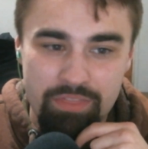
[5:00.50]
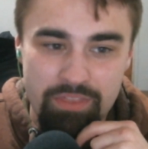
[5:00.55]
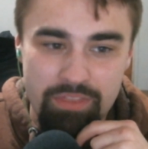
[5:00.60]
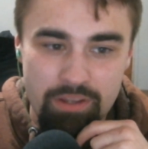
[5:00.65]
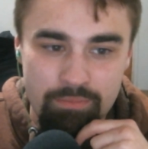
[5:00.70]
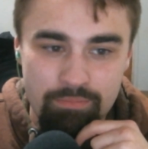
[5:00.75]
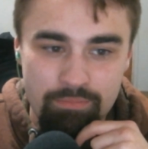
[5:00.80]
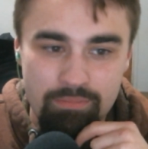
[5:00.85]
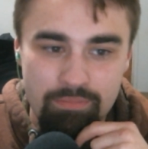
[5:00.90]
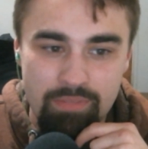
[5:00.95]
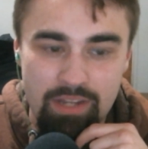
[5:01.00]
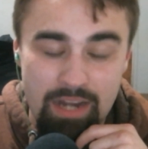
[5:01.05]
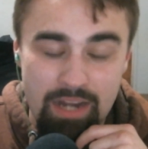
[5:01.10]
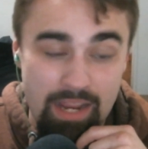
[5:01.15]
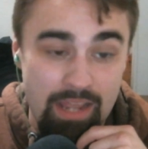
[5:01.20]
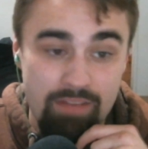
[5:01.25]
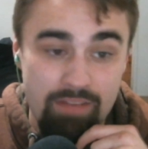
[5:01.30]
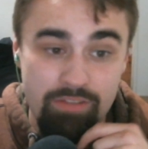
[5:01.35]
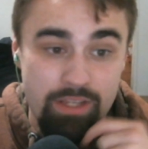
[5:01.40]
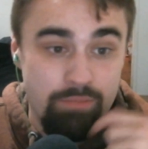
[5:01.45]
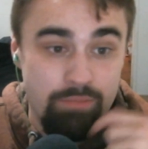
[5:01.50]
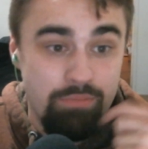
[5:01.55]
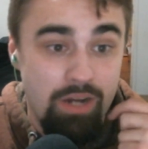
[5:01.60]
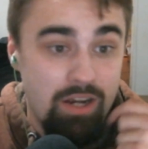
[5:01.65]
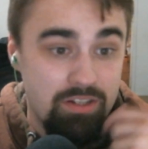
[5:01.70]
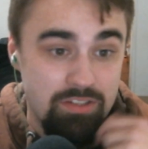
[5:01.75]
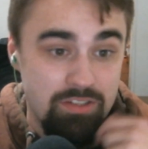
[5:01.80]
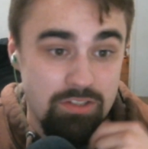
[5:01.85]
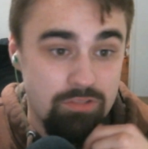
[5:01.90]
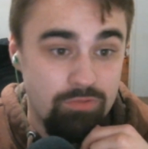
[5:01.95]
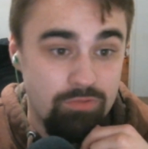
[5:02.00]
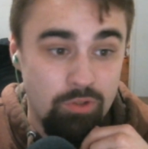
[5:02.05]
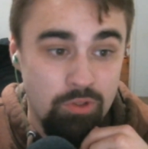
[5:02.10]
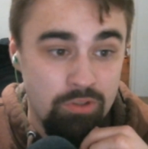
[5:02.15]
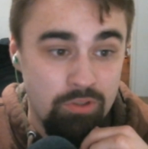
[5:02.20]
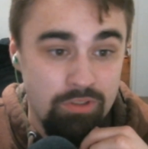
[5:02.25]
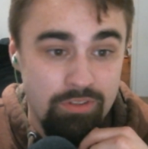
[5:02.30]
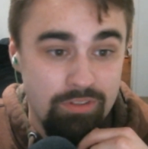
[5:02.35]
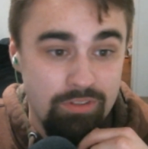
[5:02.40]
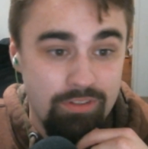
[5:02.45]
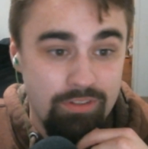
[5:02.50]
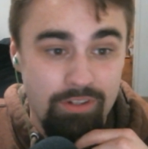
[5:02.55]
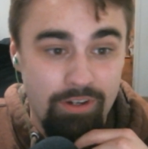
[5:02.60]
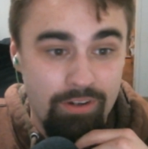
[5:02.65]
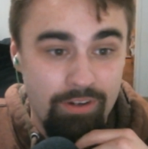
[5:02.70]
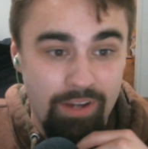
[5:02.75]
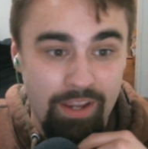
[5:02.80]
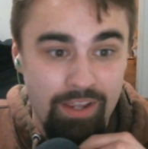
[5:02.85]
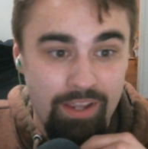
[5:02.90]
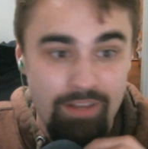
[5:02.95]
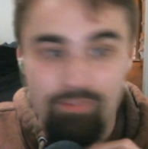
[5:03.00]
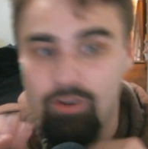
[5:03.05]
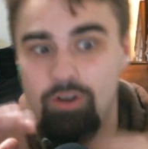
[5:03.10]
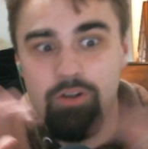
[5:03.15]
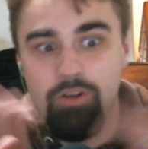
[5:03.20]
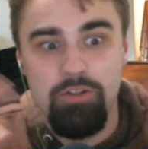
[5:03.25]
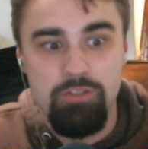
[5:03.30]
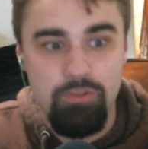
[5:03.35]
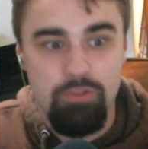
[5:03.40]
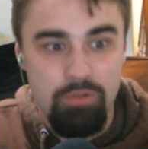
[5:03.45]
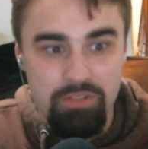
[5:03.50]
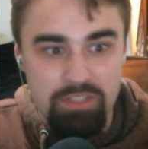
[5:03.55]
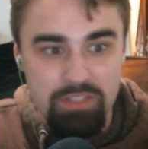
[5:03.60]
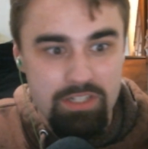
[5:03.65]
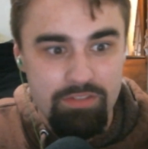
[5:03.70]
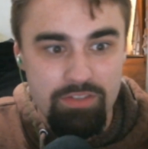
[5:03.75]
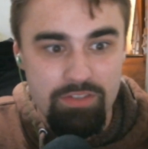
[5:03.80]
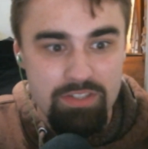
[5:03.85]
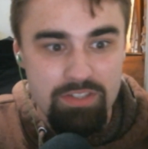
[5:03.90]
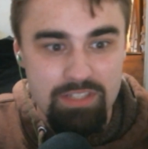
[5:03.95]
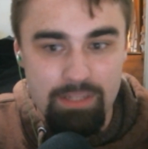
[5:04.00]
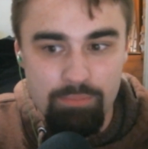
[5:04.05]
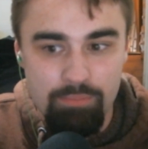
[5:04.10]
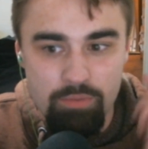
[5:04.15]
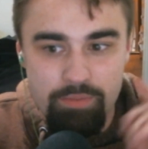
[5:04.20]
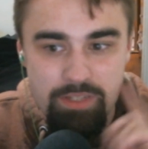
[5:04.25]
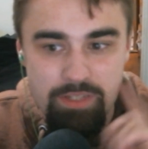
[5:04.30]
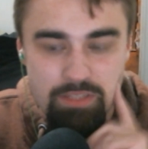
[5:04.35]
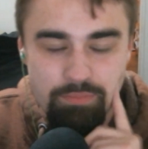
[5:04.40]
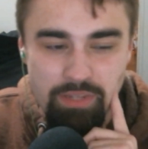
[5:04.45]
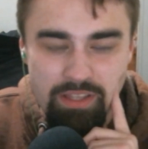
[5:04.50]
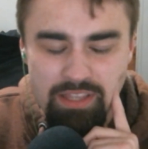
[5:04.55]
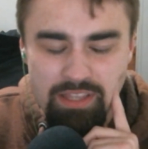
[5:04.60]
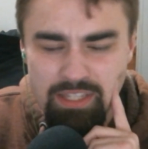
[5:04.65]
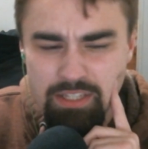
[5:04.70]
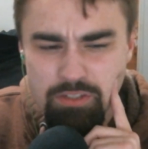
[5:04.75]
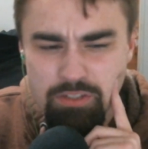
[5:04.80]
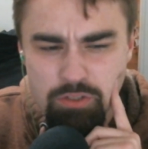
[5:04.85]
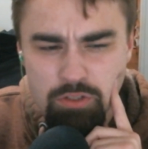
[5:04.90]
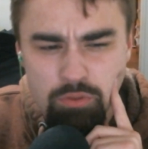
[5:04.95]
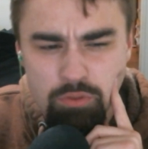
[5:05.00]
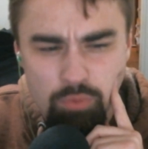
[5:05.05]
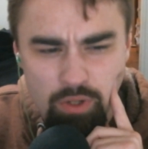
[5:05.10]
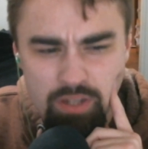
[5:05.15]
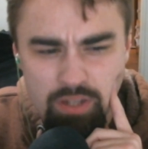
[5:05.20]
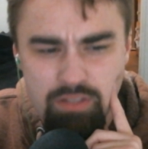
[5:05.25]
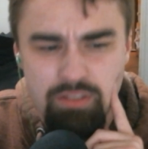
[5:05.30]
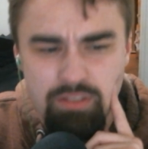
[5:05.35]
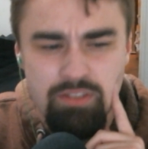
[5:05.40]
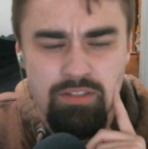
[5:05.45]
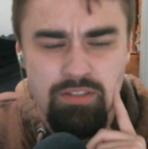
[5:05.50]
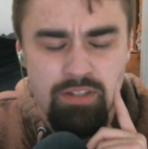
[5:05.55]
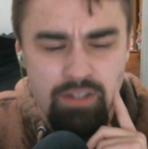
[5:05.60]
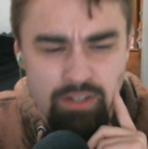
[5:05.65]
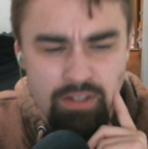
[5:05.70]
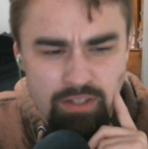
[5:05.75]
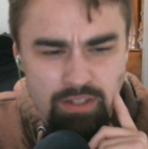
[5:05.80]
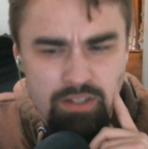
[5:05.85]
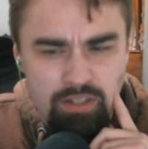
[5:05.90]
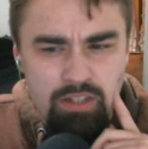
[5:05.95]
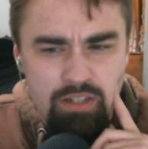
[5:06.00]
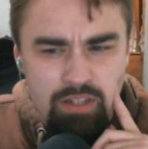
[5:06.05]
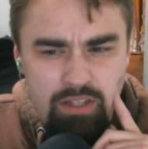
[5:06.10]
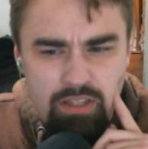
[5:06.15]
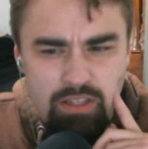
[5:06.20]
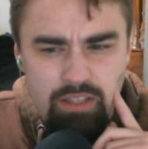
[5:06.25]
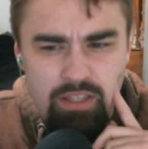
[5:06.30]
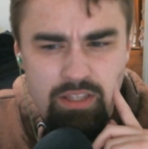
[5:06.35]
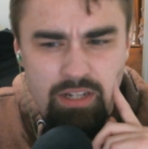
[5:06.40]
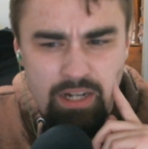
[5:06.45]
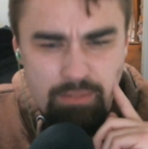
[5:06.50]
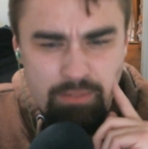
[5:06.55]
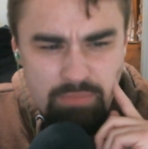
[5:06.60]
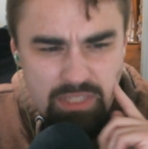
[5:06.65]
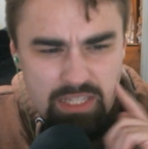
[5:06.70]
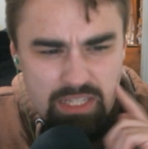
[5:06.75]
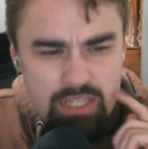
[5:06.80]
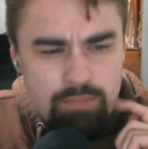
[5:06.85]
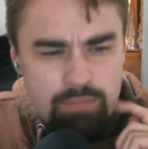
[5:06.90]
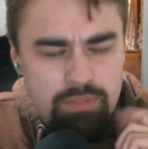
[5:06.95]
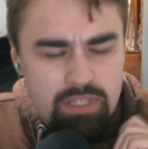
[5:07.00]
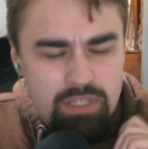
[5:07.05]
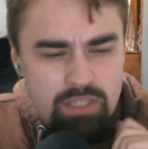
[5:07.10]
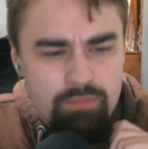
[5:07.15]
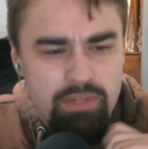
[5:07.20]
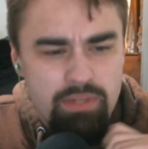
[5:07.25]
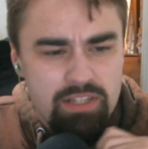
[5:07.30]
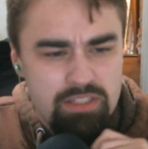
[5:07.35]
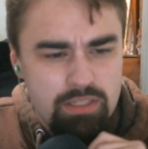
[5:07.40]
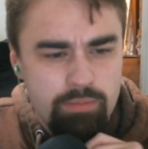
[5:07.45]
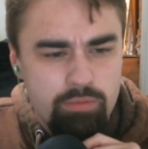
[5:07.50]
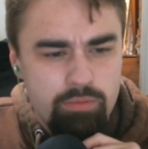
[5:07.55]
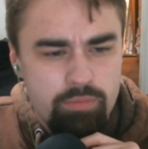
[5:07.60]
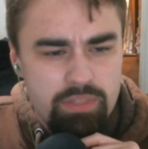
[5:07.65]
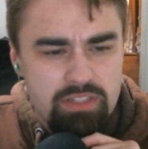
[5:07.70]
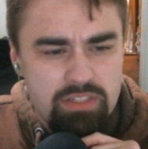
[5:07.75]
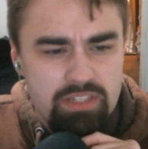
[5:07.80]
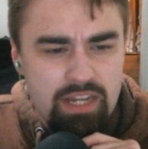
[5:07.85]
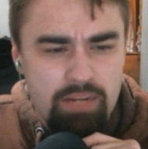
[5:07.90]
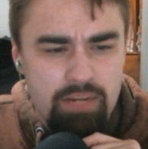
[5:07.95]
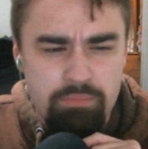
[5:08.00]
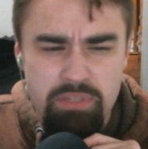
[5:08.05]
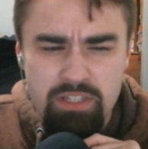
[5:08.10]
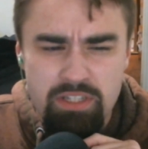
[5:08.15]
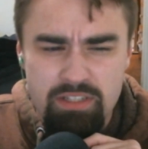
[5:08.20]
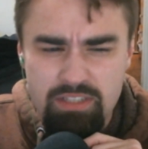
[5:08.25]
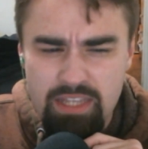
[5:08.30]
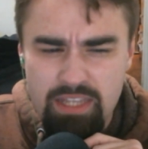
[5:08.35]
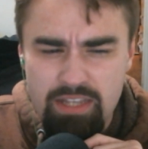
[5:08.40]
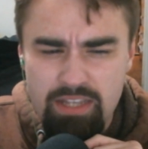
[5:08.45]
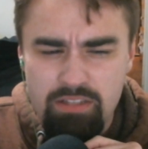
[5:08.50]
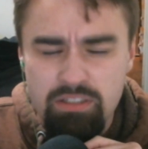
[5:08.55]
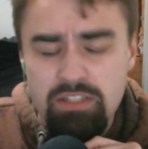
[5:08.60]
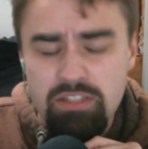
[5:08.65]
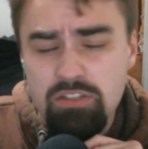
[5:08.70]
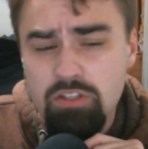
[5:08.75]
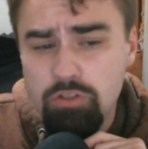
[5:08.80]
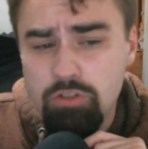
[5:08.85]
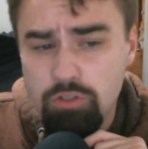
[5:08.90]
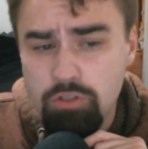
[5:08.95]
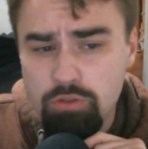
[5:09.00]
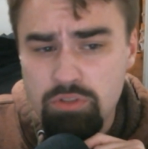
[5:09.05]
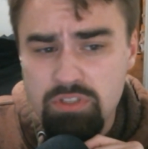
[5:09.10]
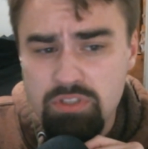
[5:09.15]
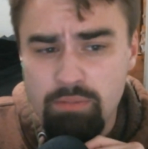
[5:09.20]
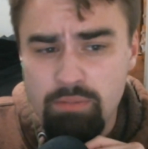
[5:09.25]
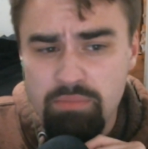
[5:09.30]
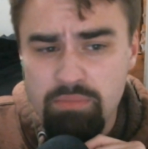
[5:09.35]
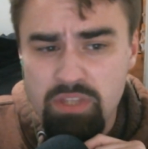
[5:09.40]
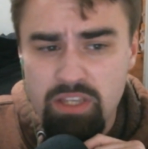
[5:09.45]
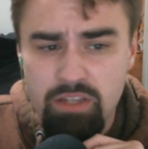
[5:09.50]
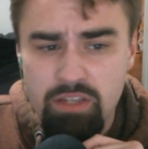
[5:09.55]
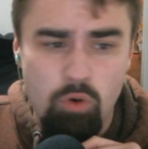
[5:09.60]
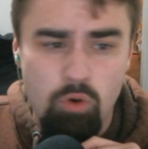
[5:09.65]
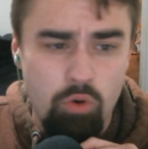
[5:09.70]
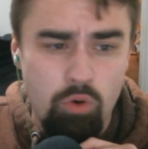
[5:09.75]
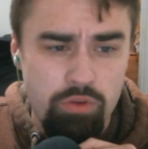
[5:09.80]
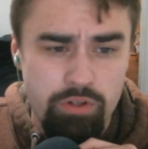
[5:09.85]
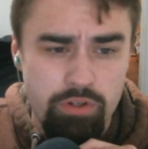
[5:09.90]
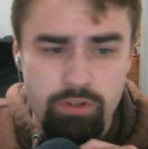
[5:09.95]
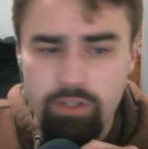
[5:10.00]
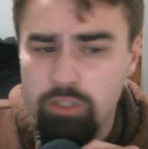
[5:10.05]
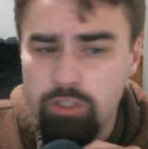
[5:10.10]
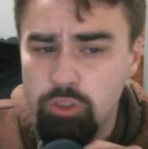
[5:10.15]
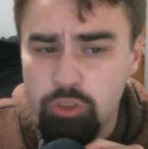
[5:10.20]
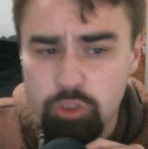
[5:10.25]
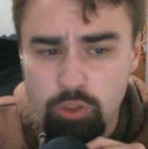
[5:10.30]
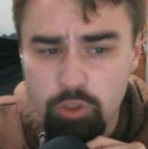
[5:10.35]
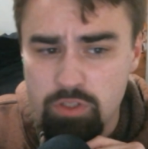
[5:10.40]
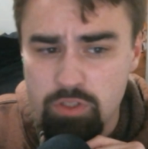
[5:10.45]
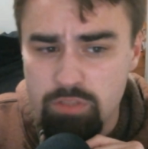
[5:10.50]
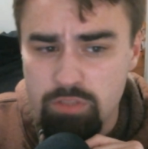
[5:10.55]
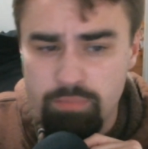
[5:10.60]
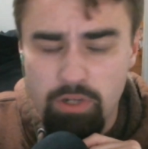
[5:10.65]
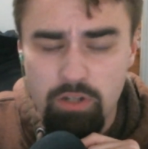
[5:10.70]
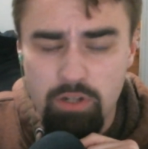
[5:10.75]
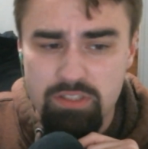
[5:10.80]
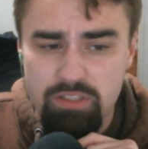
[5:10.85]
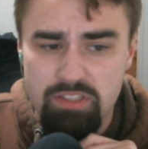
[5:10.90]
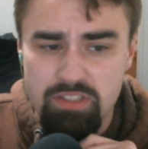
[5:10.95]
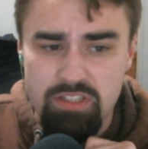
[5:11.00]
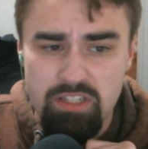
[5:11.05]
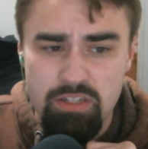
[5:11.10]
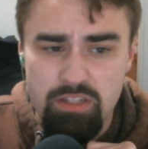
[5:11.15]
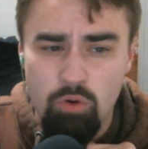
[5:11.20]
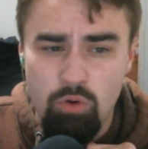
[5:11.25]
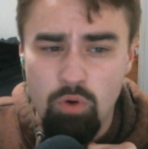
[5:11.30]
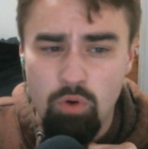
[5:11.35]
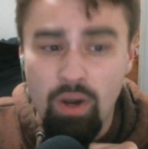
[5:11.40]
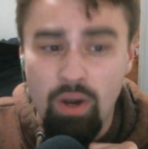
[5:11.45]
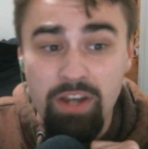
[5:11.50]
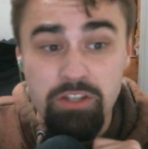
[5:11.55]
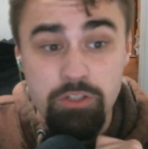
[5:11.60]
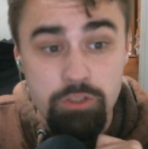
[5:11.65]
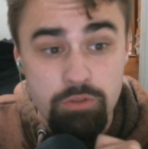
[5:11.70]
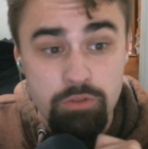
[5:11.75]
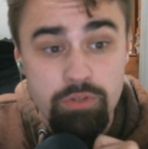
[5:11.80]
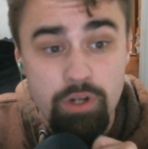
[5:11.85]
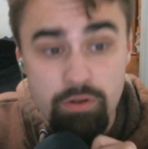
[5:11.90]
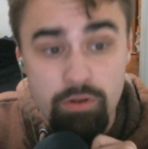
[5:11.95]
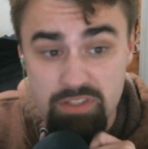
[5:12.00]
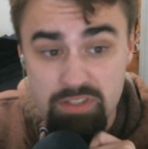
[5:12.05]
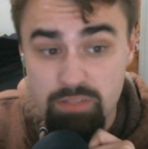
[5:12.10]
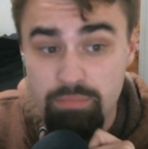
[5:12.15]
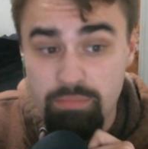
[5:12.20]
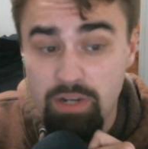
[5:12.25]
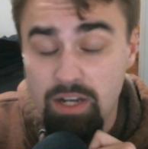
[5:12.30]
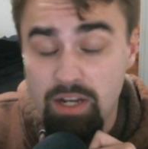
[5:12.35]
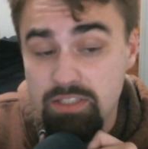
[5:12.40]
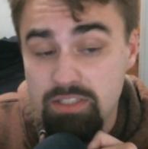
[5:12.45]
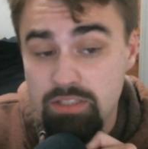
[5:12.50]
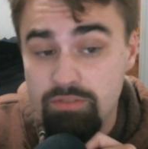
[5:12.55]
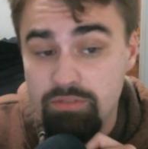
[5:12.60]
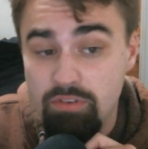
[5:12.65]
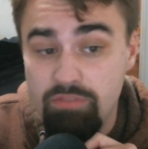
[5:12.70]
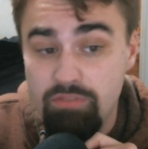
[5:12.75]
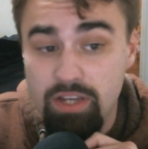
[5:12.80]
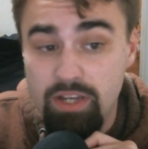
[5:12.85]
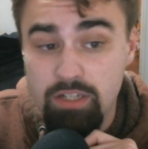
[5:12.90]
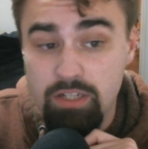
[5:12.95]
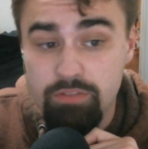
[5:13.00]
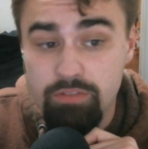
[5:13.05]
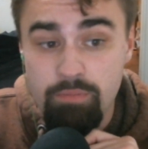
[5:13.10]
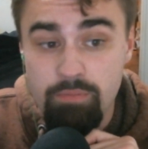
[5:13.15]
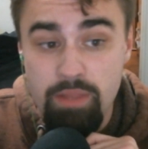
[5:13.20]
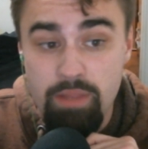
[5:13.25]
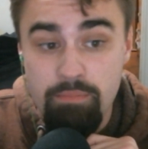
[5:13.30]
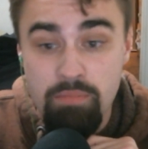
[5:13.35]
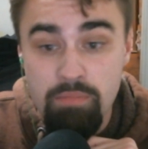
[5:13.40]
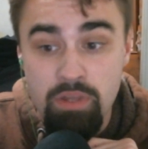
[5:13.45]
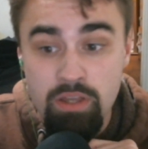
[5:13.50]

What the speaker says: them, and I have like boxes full, okay, of all sorts of different supplements. But these are the ones that I'm keeping in my supplement stack because they at least do something, or they're an insurance policy, or I do notice a positive effect from them.